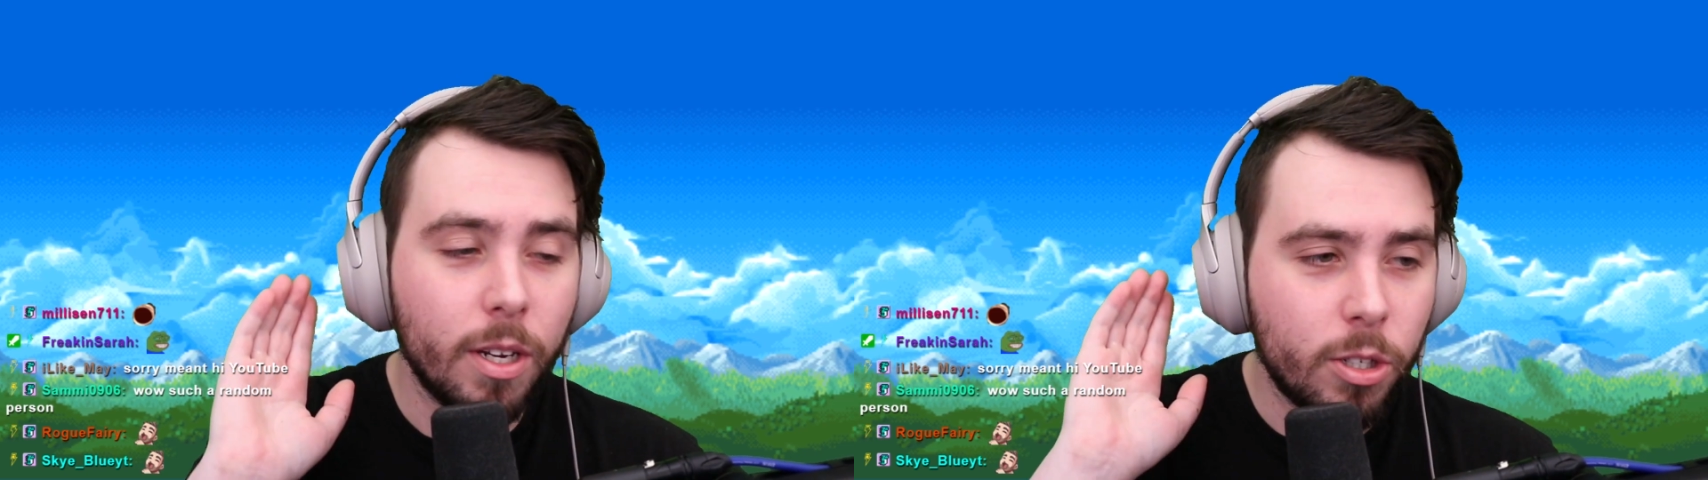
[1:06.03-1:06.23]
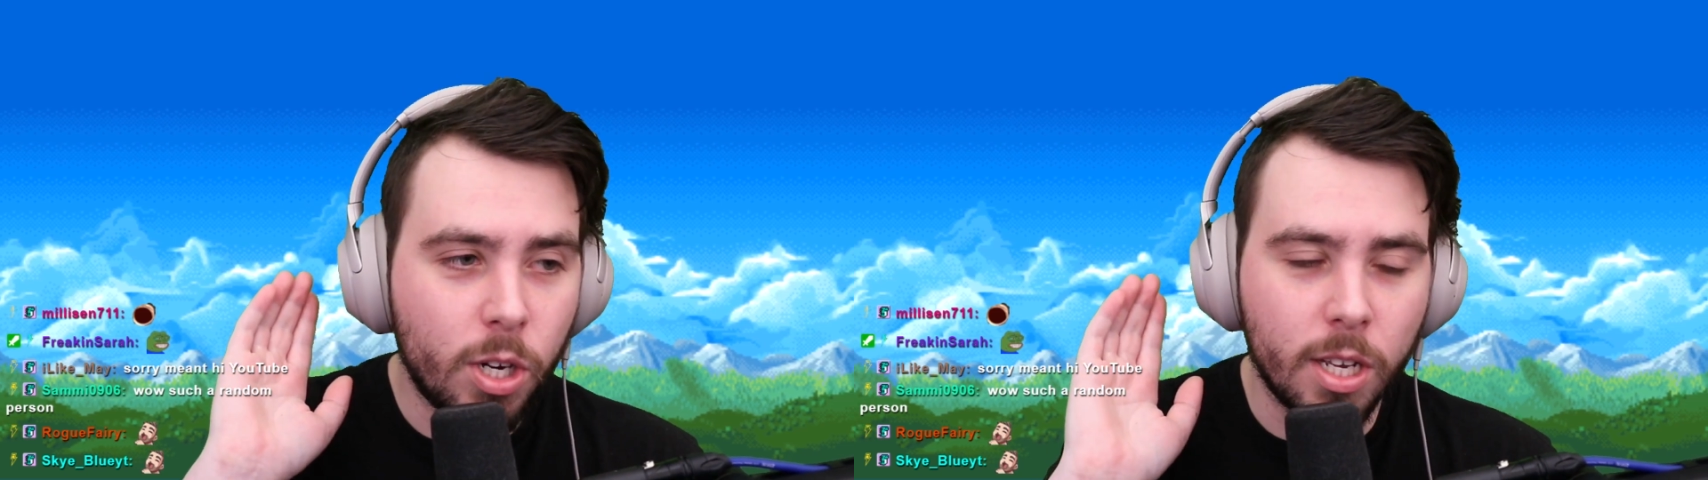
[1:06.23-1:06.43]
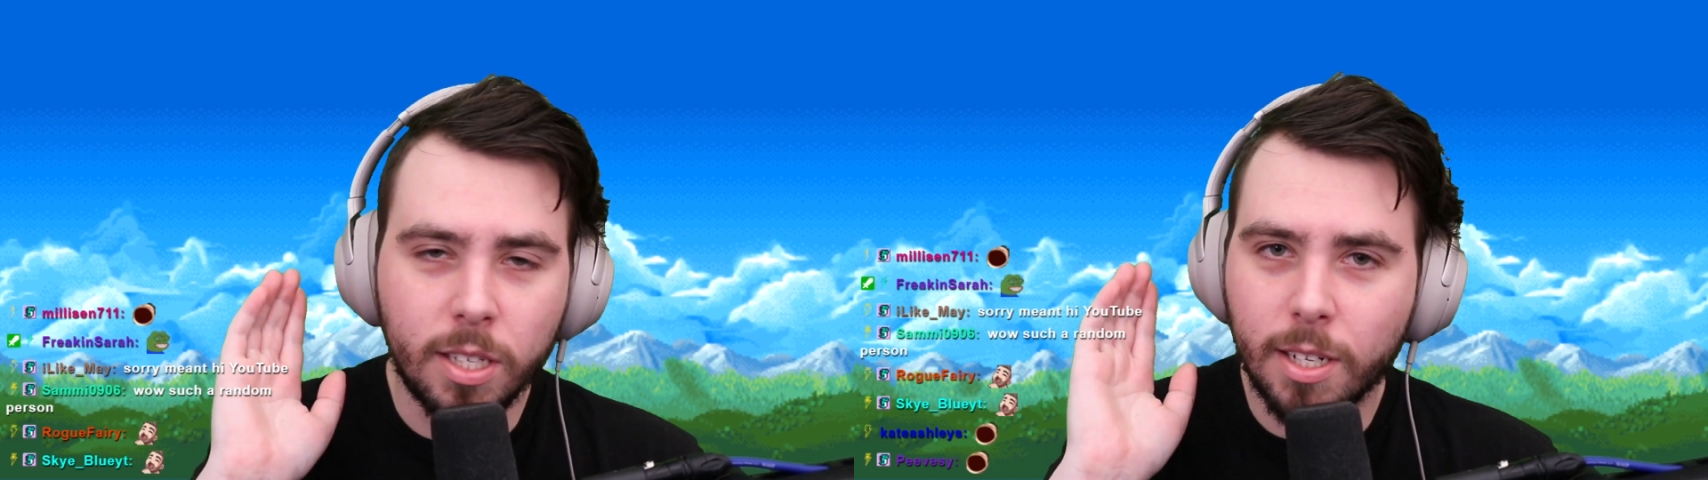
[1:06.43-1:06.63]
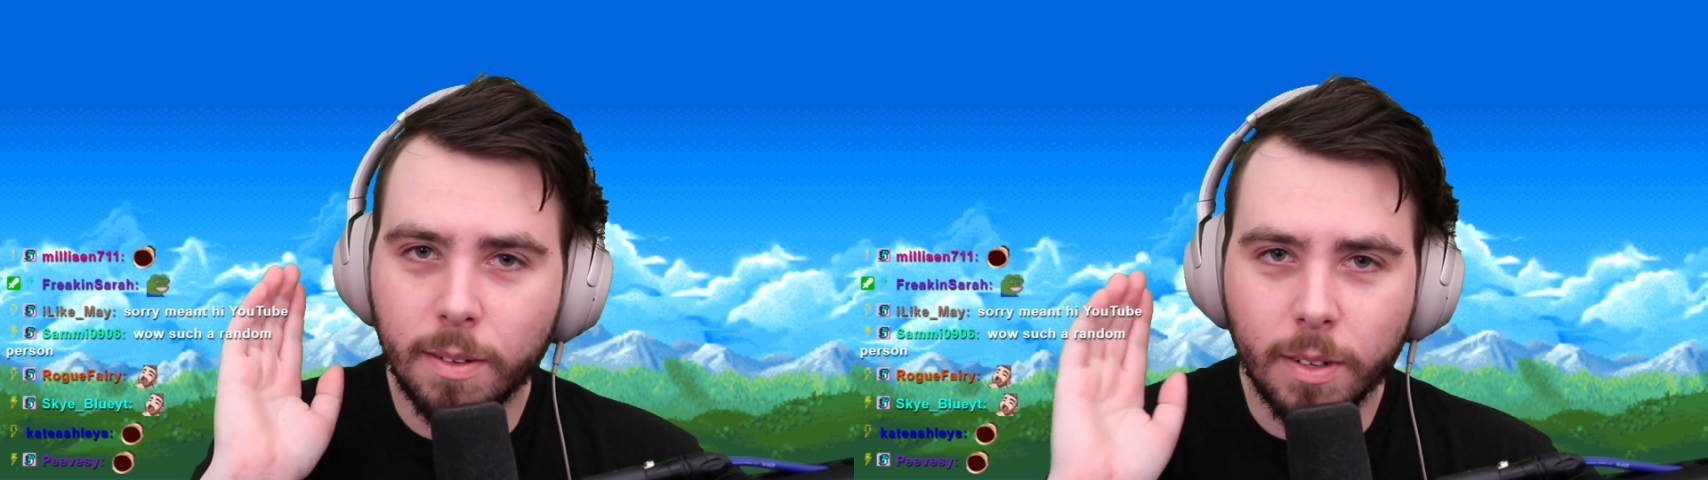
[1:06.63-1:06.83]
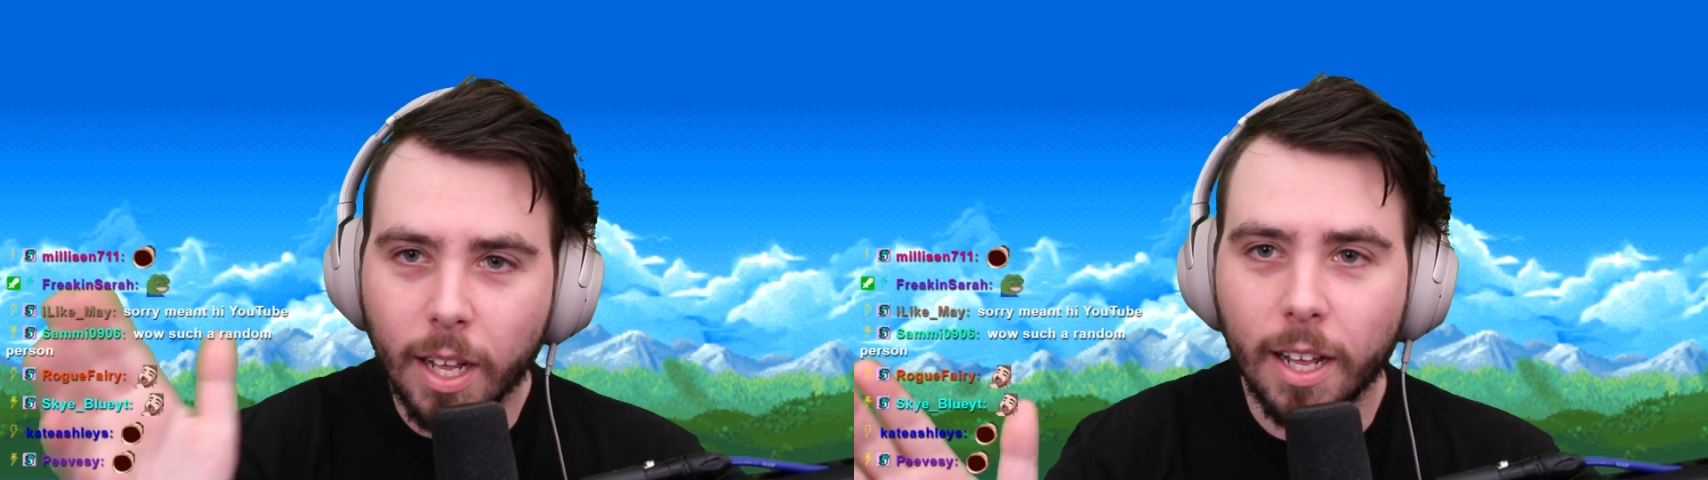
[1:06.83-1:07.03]
Just
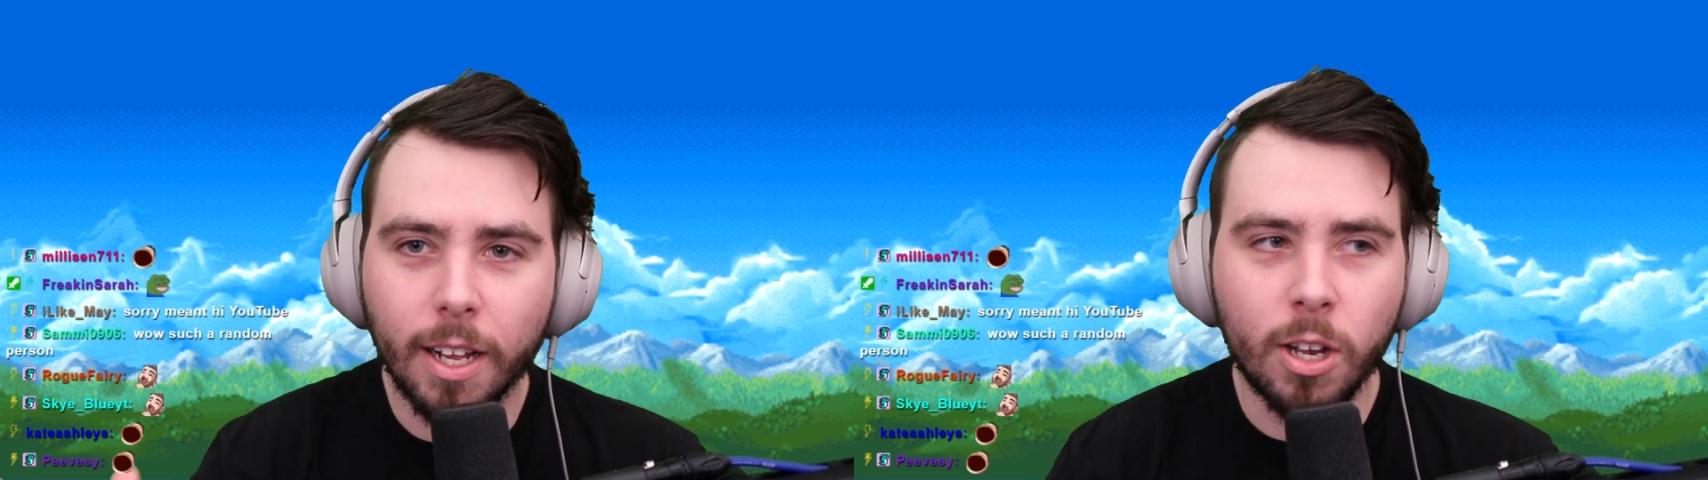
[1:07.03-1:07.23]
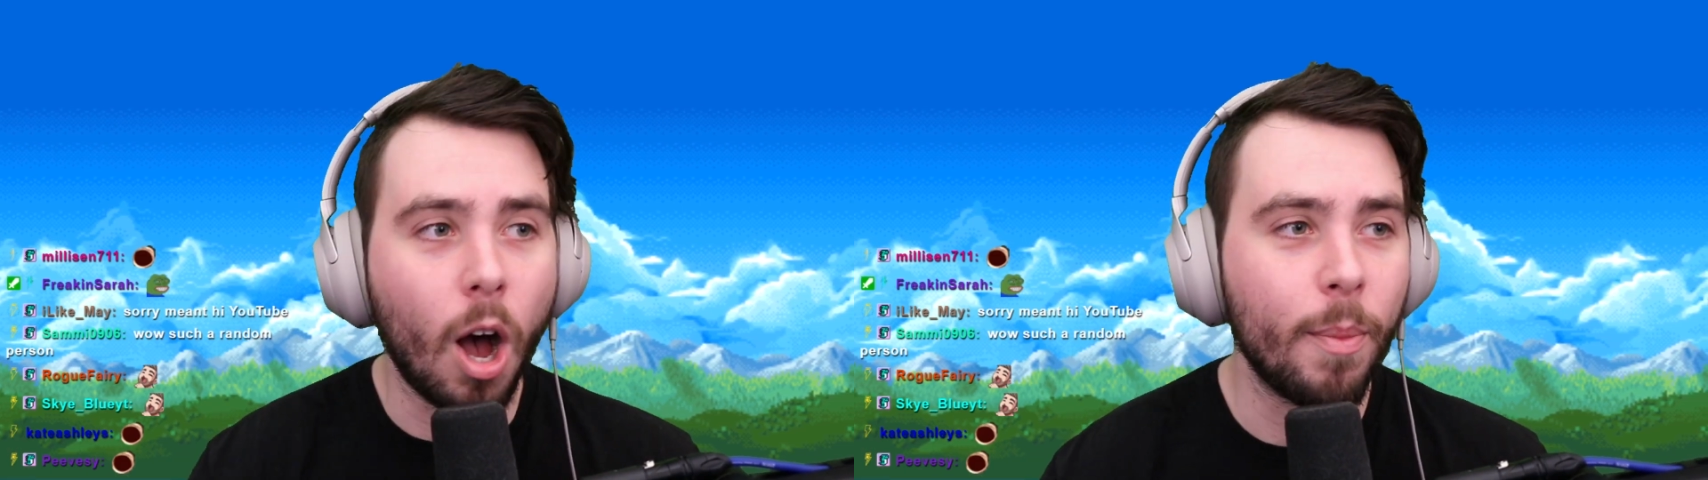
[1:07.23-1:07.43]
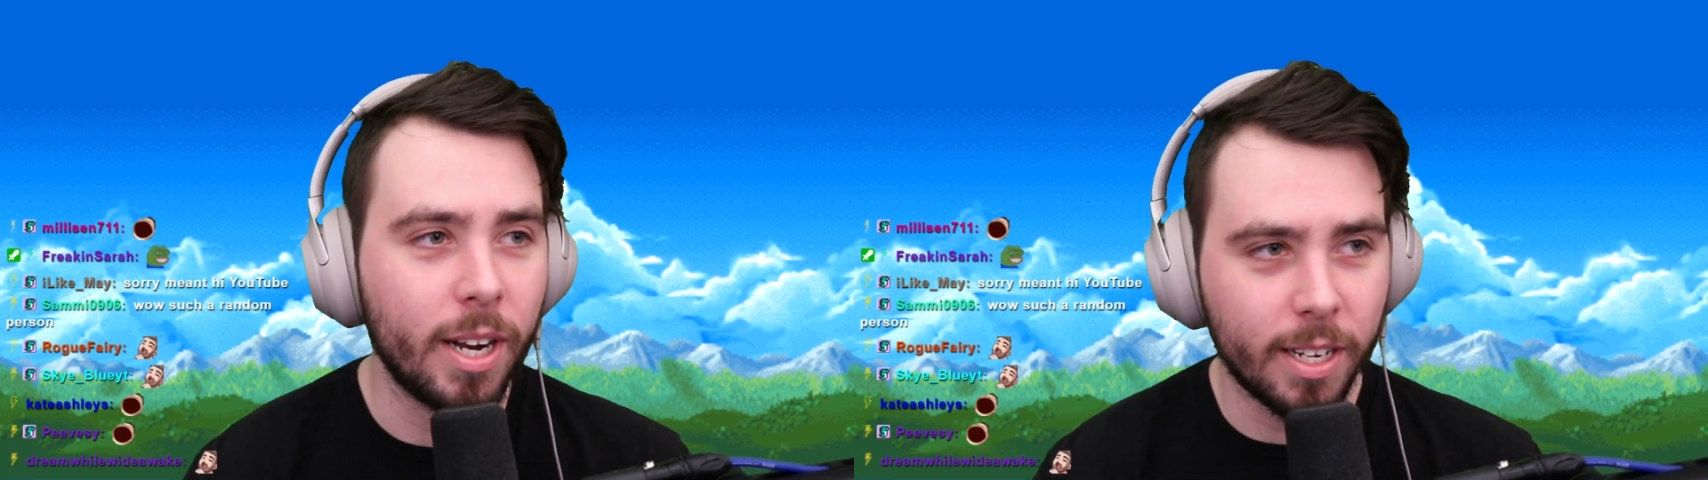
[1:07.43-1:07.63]
comment